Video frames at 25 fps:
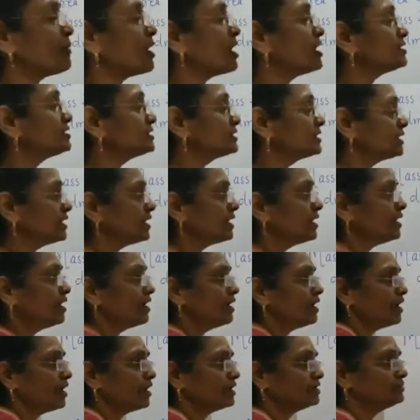mass
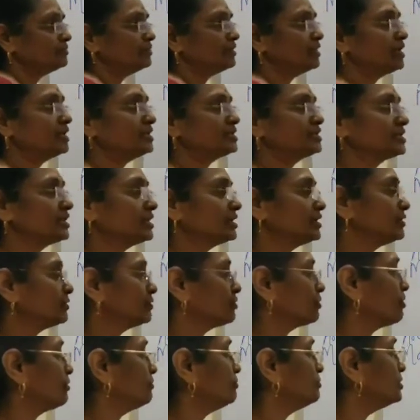as well as
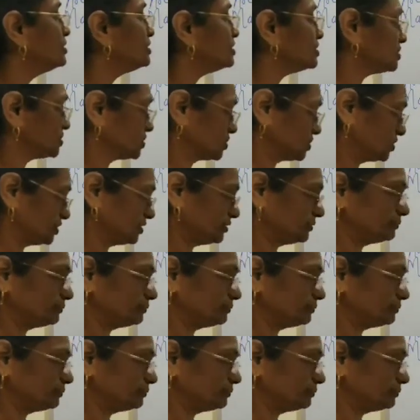center of disk.